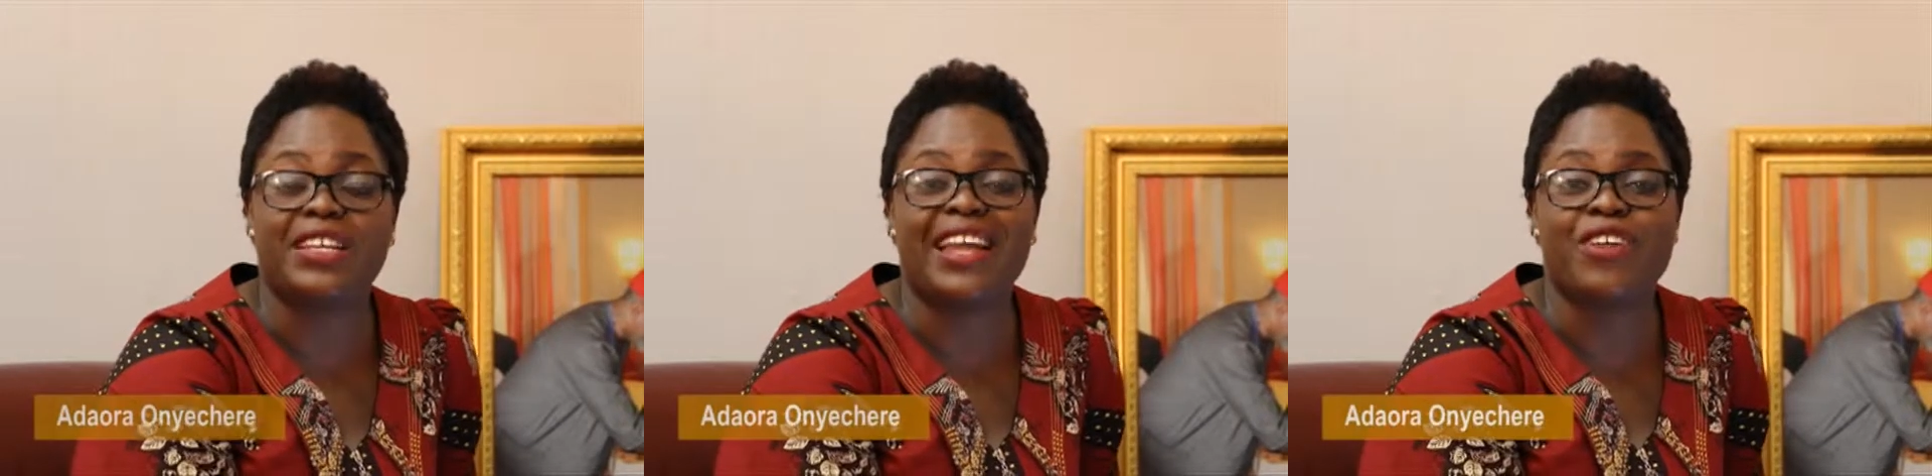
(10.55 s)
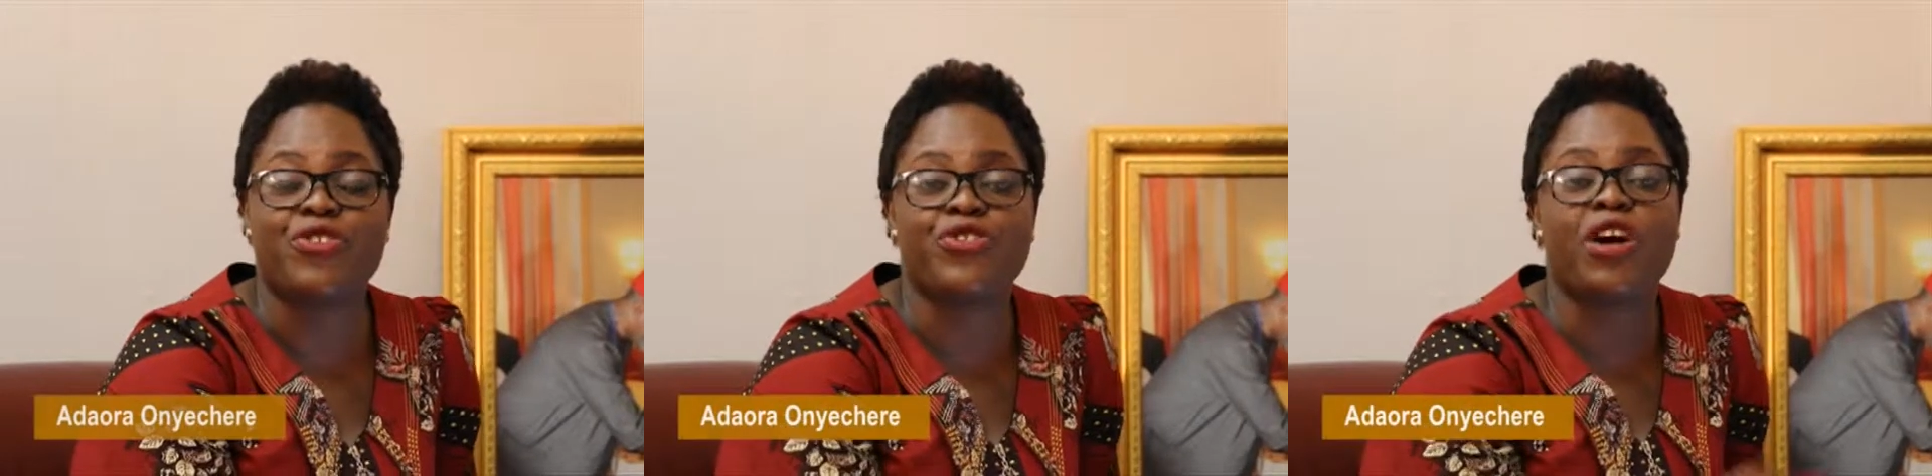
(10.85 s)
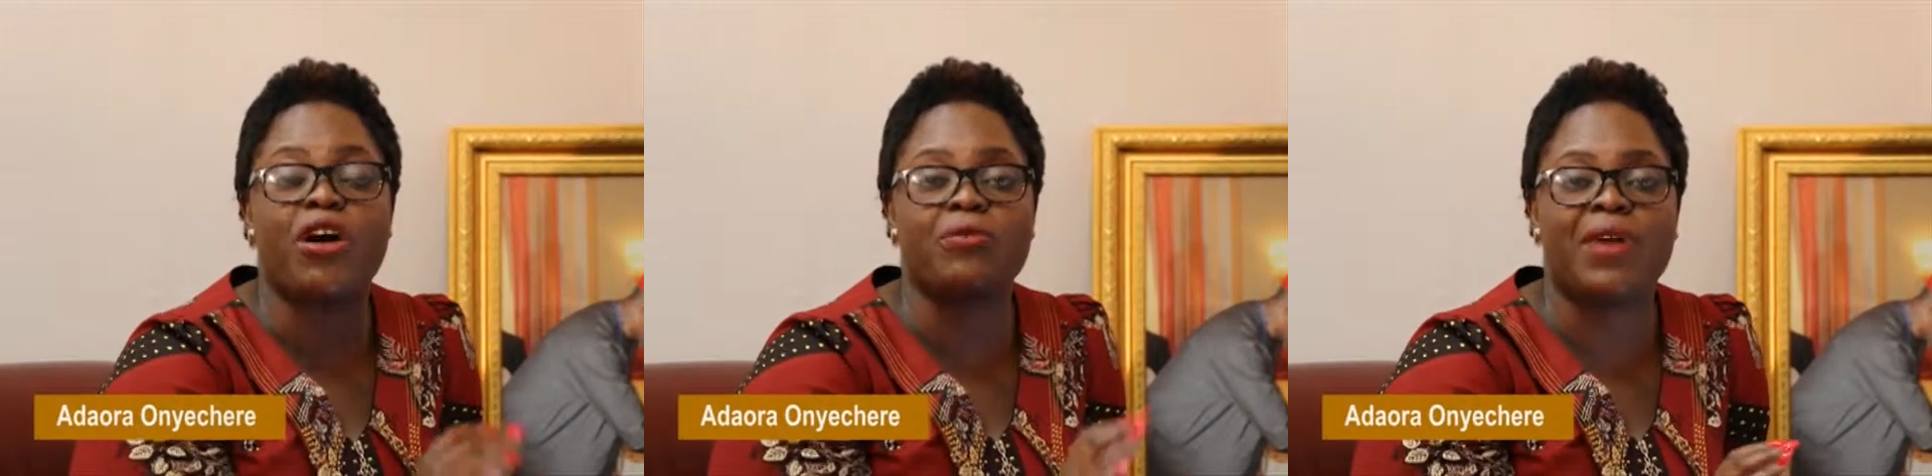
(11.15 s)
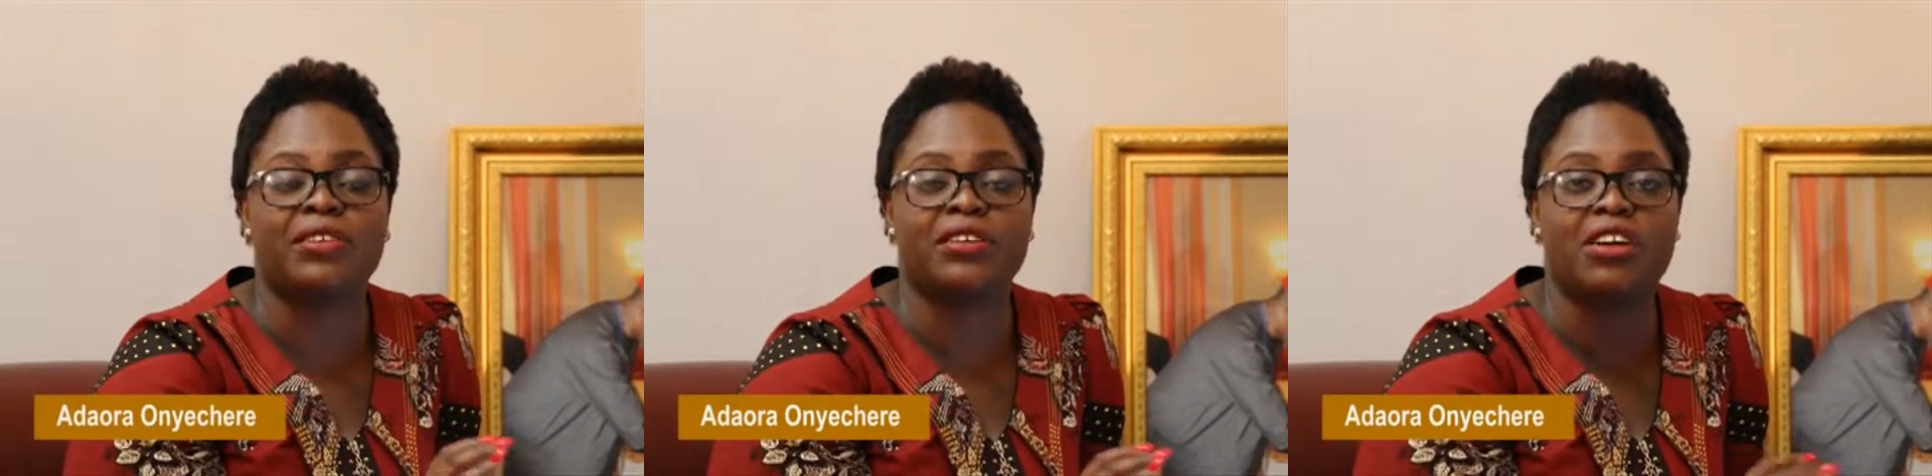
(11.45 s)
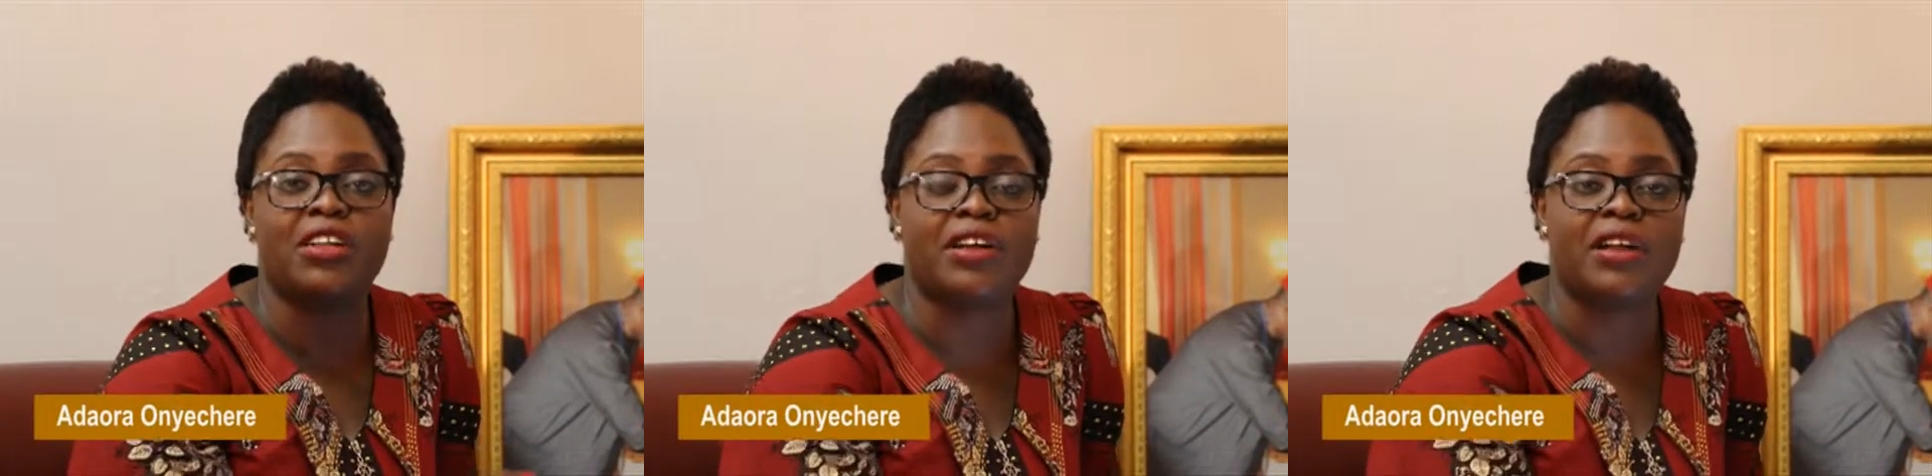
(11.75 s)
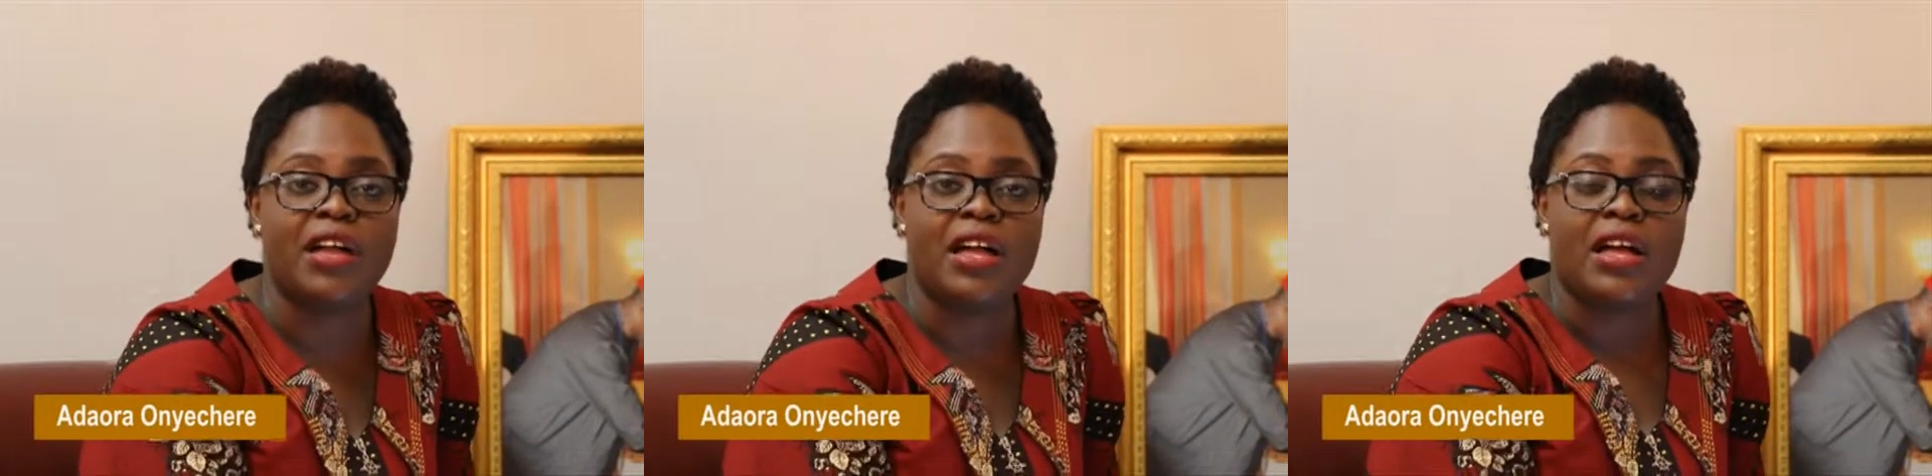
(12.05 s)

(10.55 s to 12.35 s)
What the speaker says: elections are around the corner.